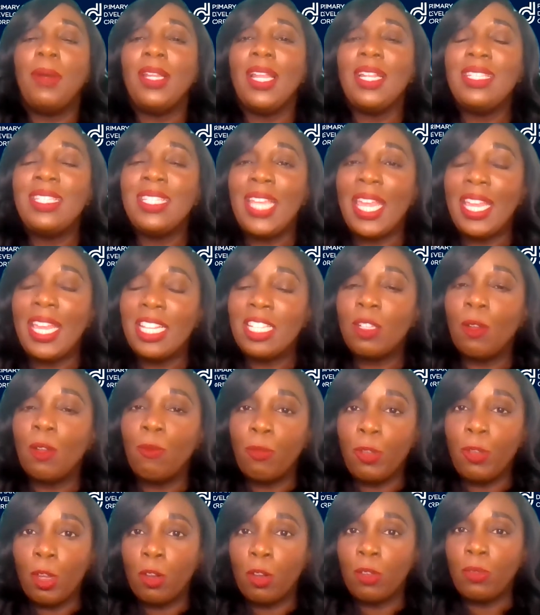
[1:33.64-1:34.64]
But let's take
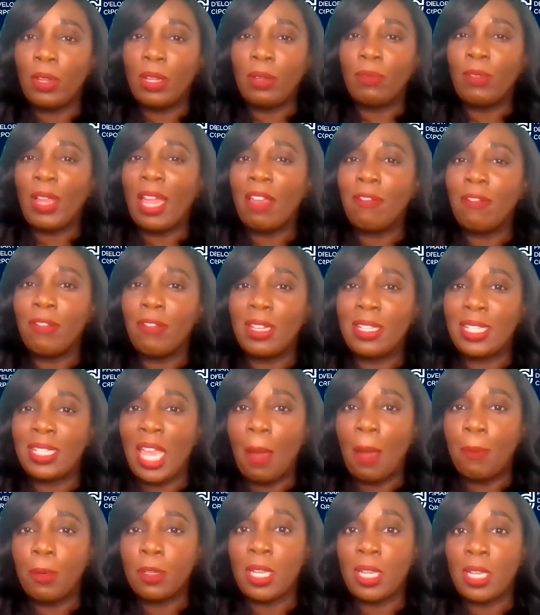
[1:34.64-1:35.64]
some real life
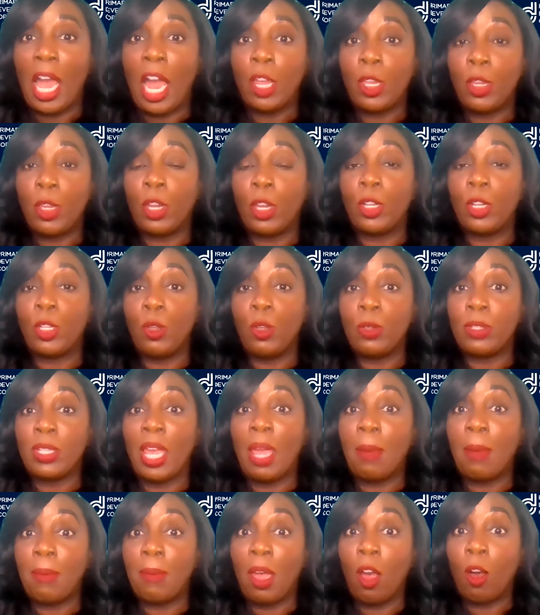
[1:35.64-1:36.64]
examples of how you can
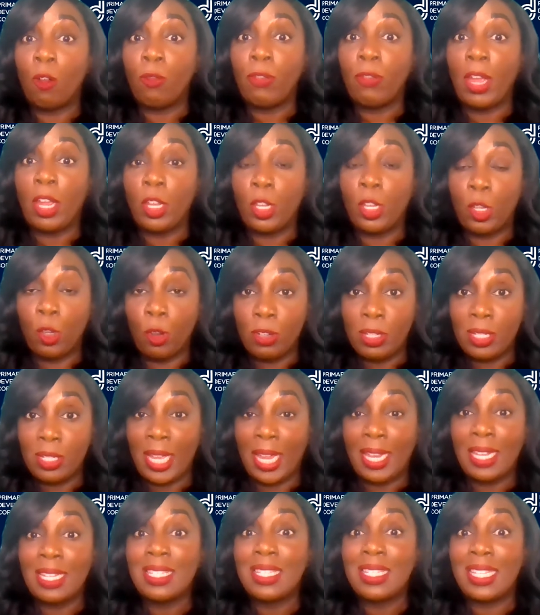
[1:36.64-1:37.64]
use mHealth at your
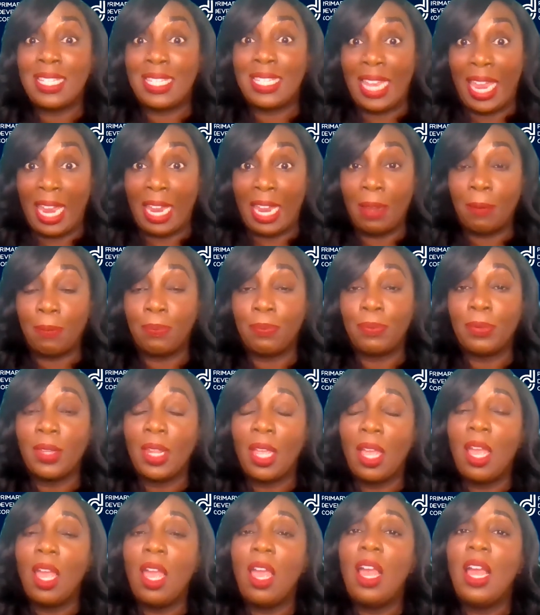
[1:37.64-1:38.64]
site today.
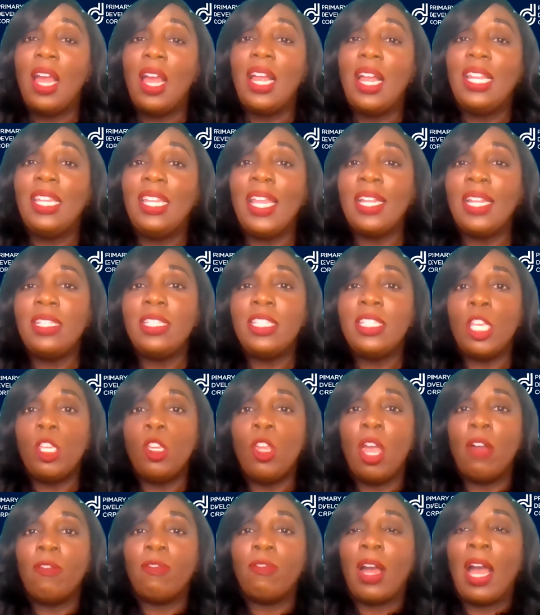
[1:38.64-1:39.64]
Let's
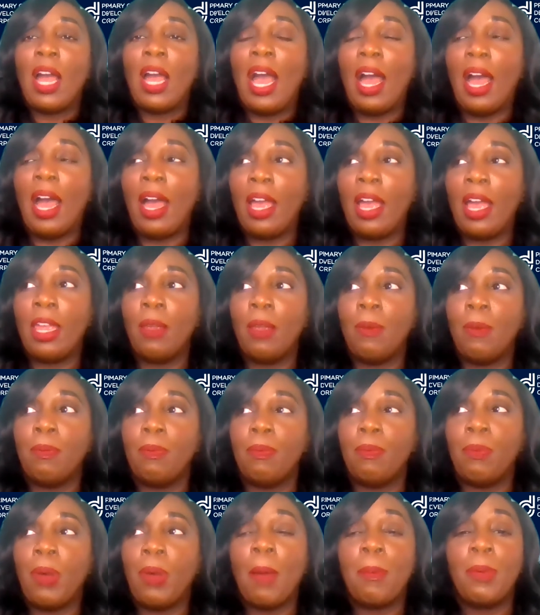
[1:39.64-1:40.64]
say you have a high
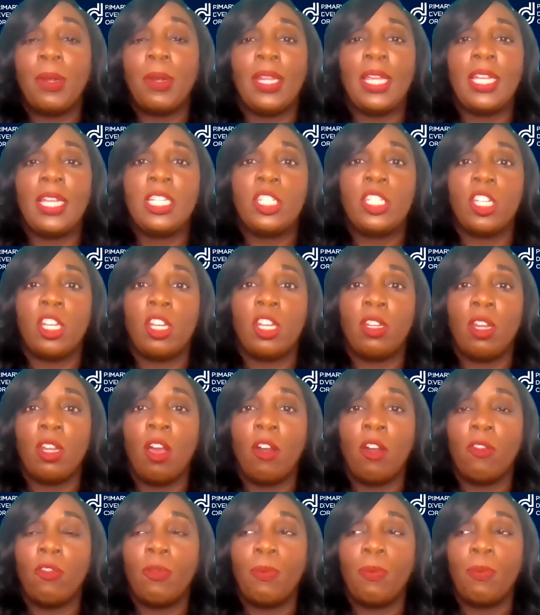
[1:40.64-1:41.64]
population
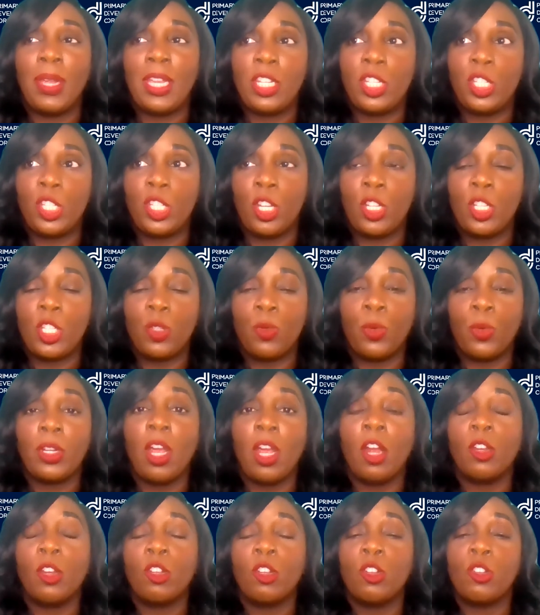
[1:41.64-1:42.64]
of patients
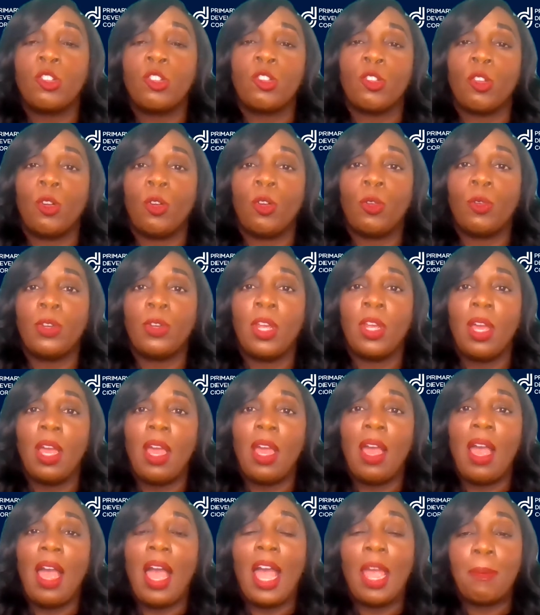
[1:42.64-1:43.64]
with uncontrolled
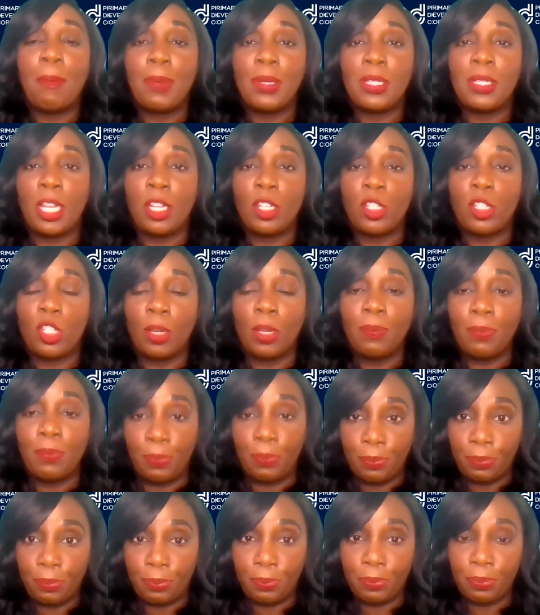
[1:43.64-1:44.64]
hypertension.
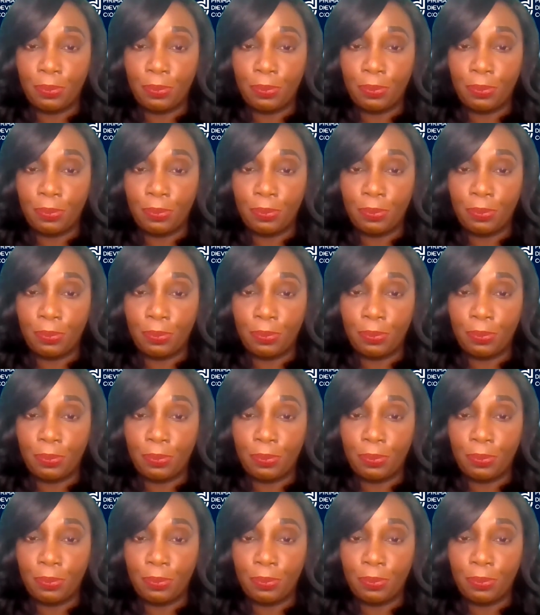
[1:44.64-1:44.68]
